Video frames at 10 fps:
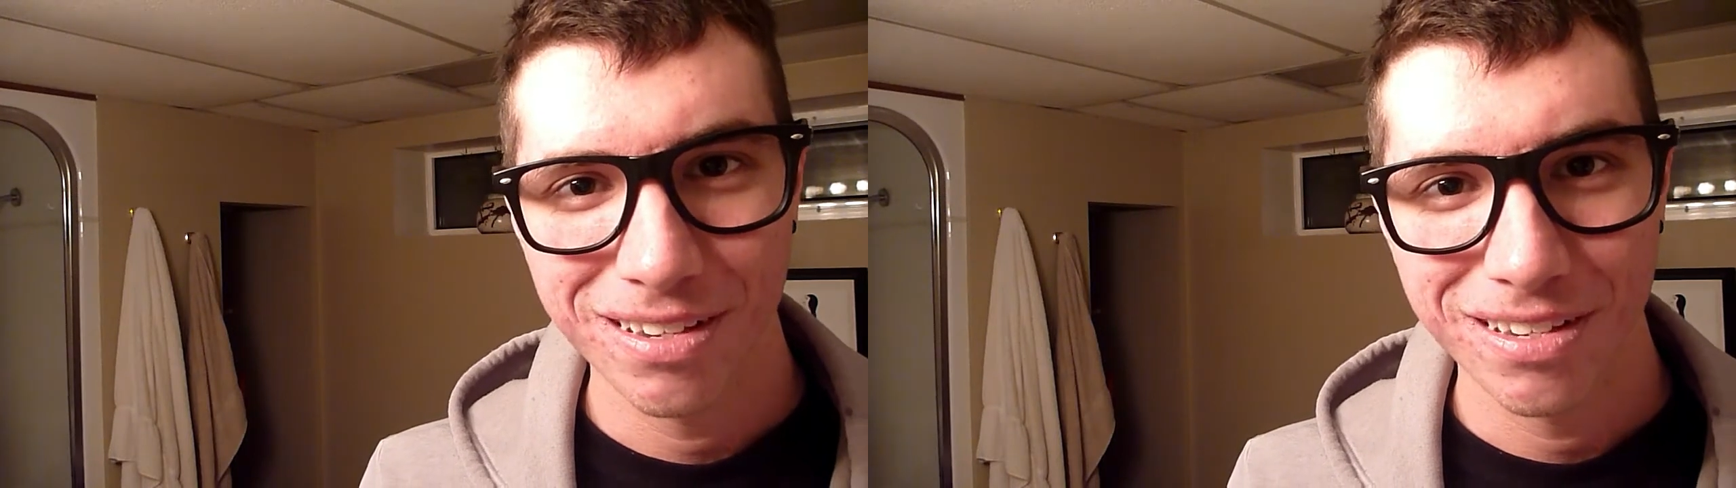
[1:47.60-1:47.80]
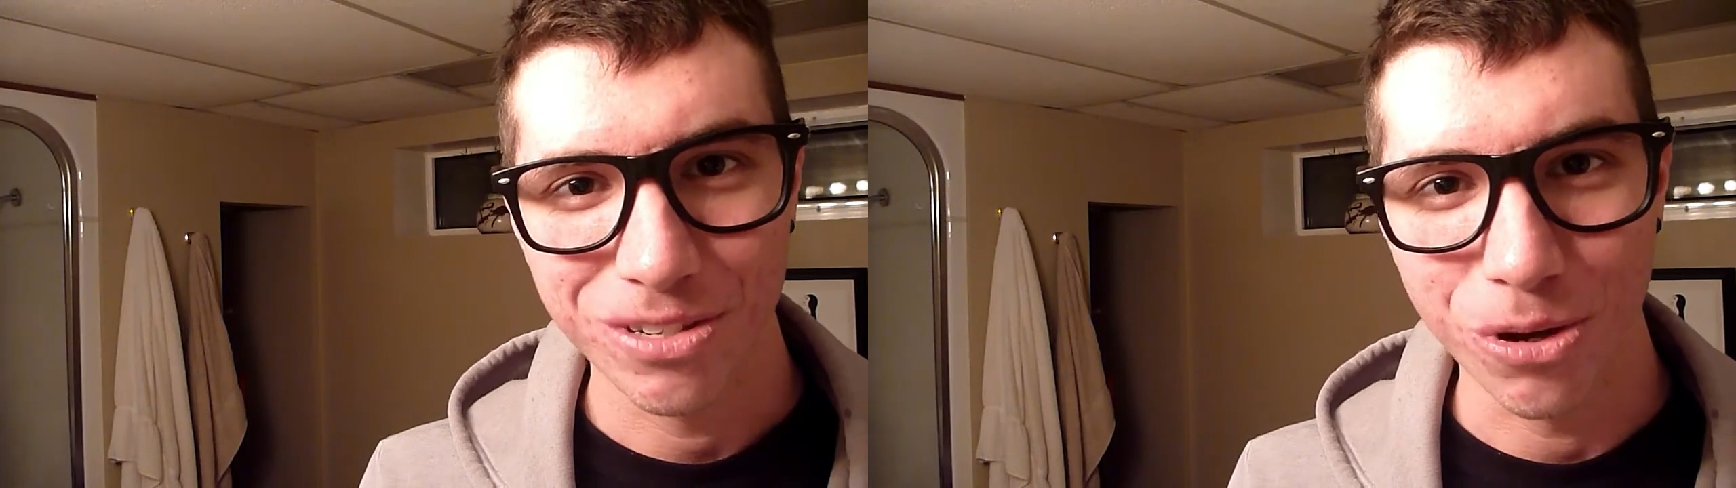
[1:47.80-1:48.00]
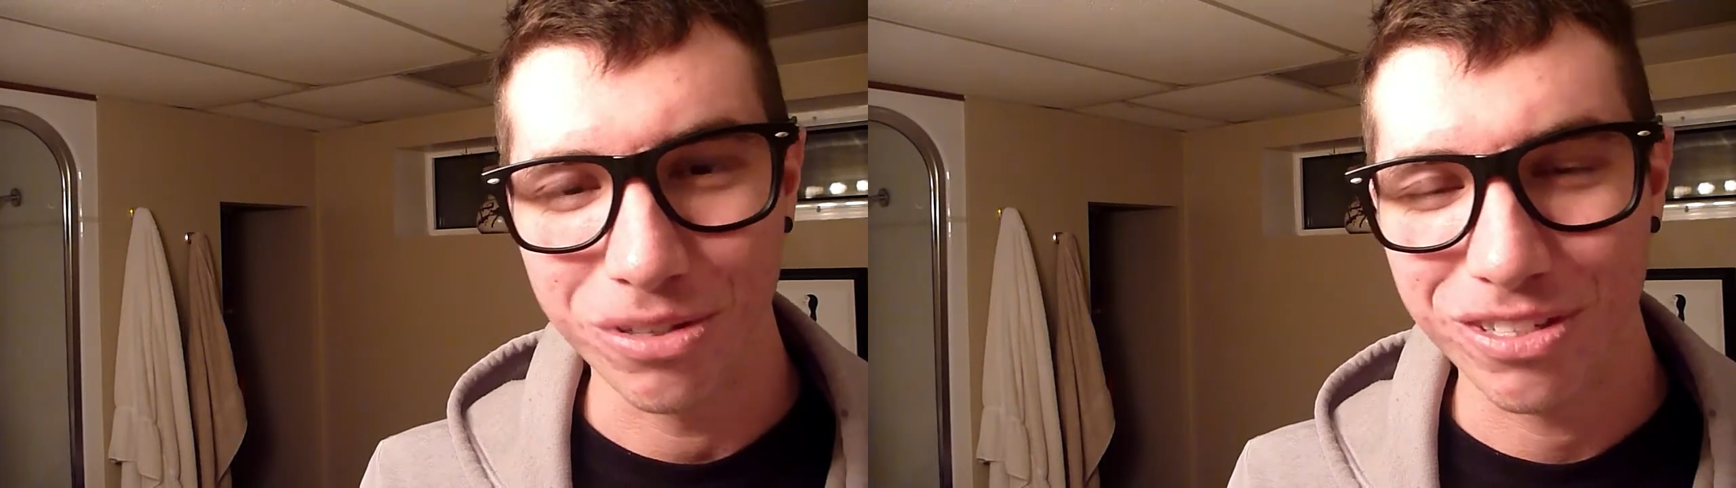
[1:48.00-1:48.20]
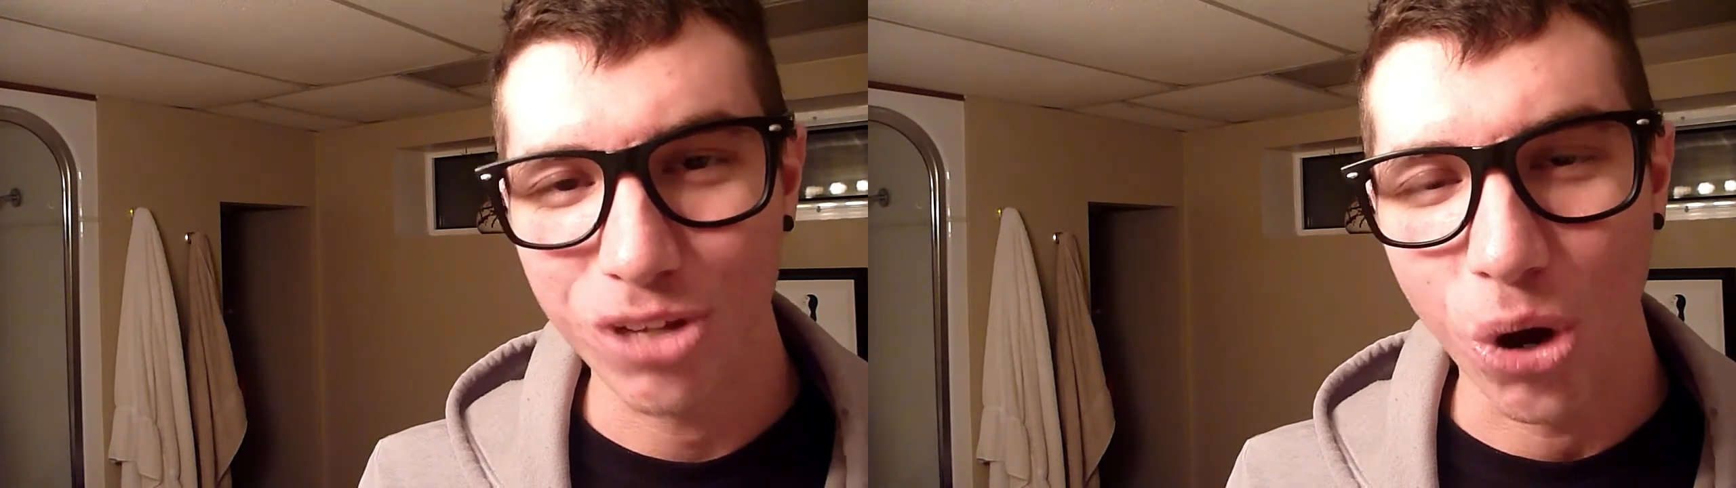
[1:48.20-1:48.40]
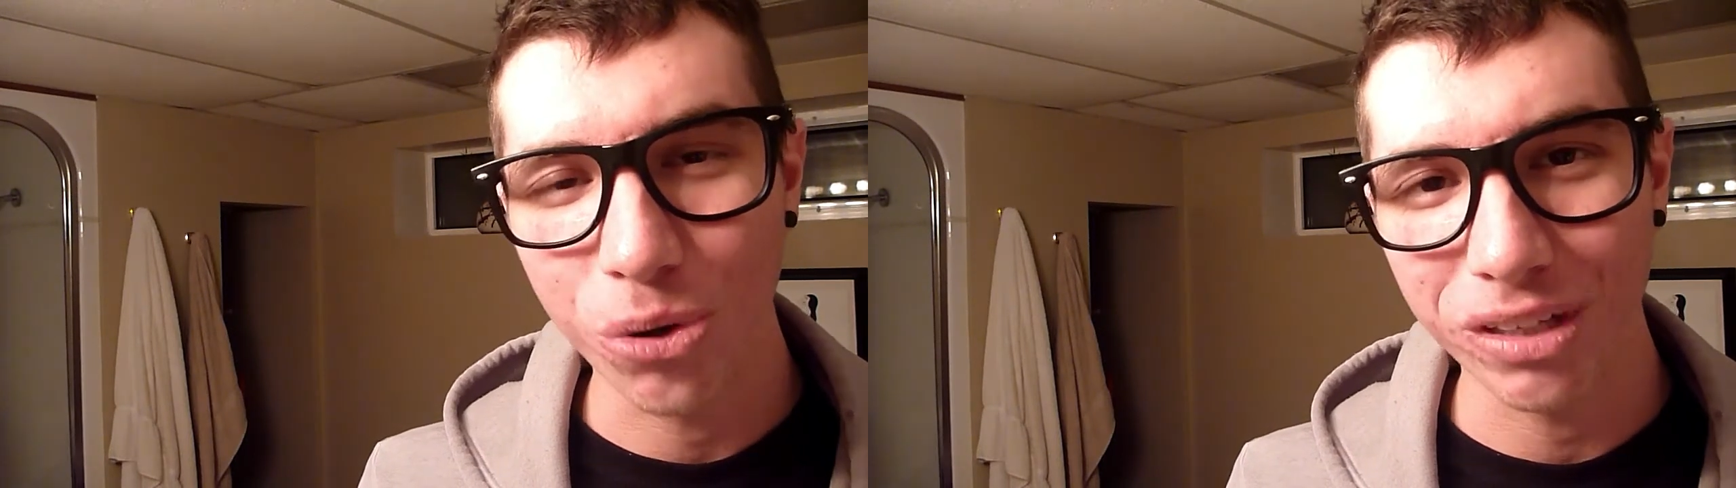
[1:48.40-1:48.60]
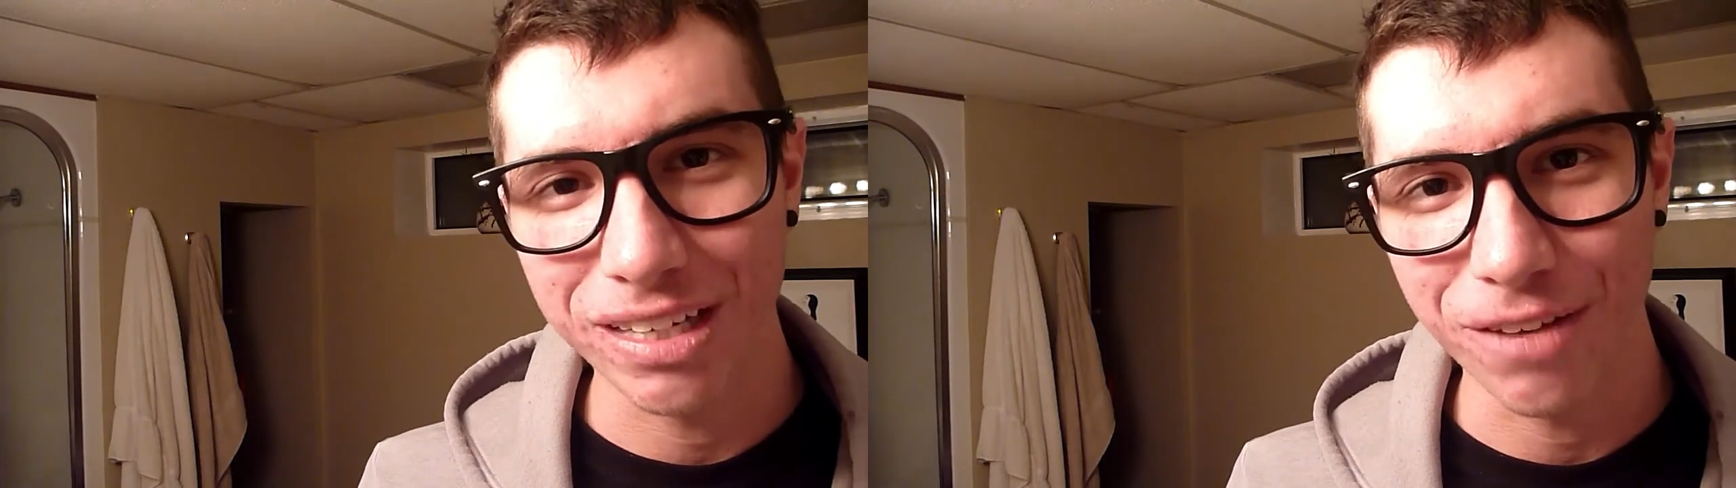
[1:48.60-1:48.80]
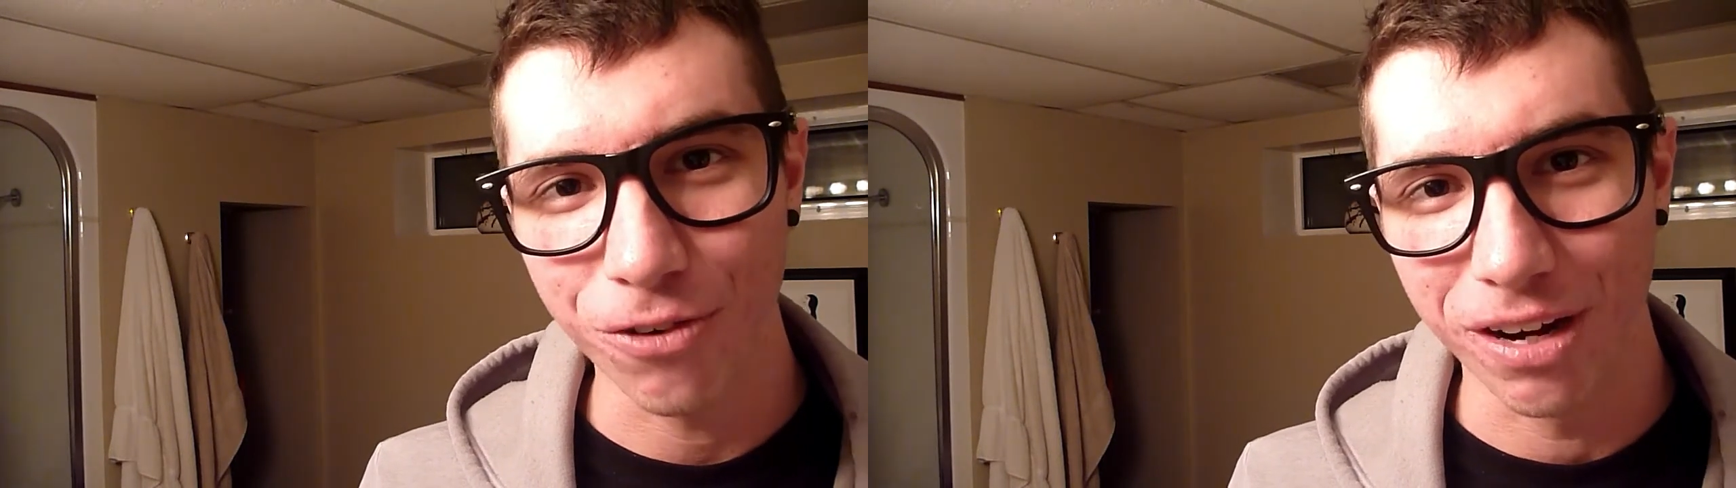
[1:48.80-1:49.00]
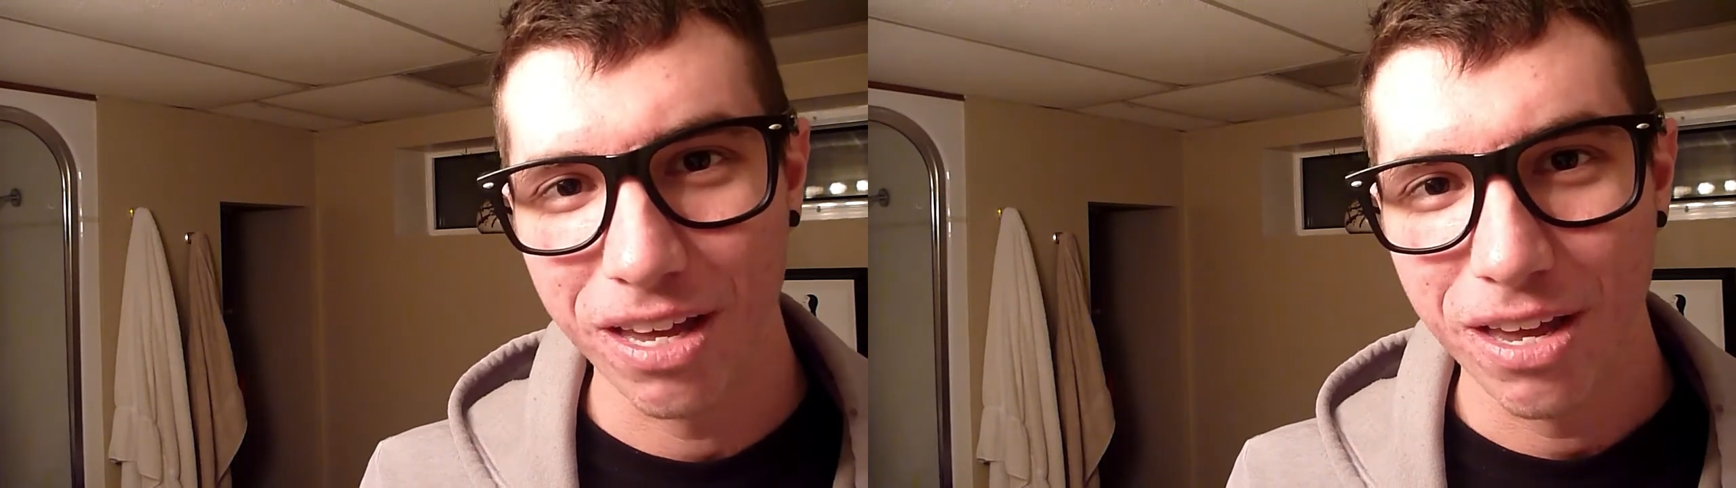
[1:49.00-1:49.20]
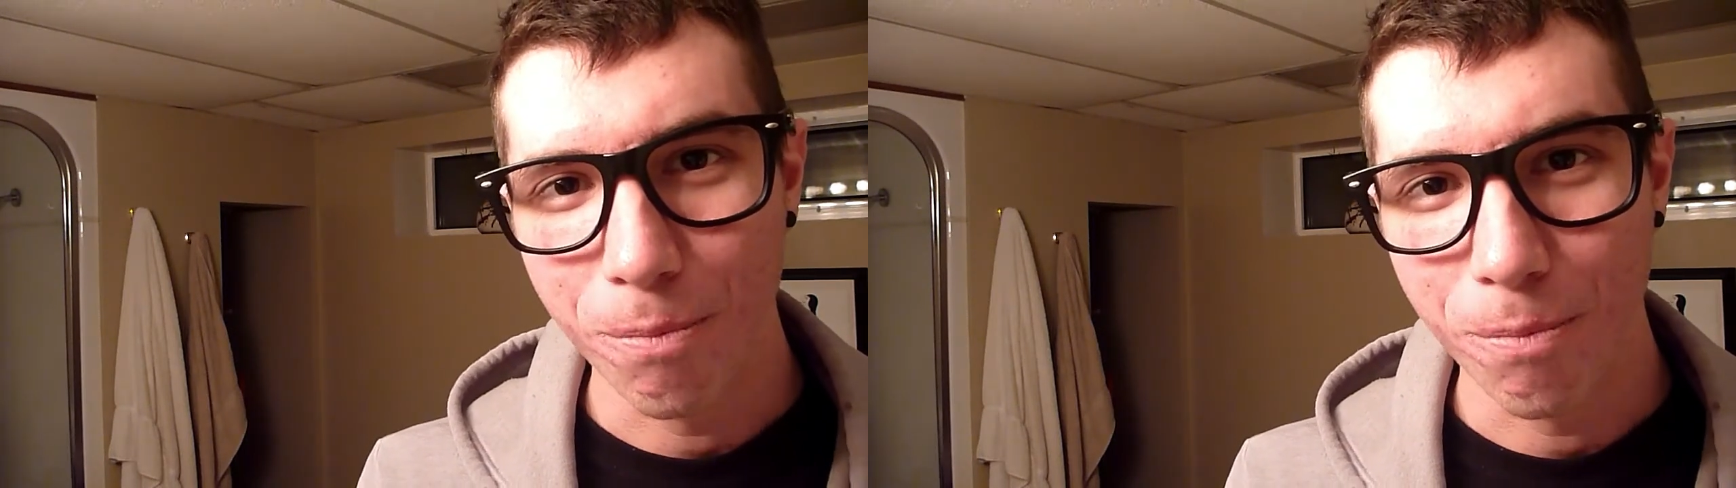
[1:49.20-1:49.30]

So it's totally different,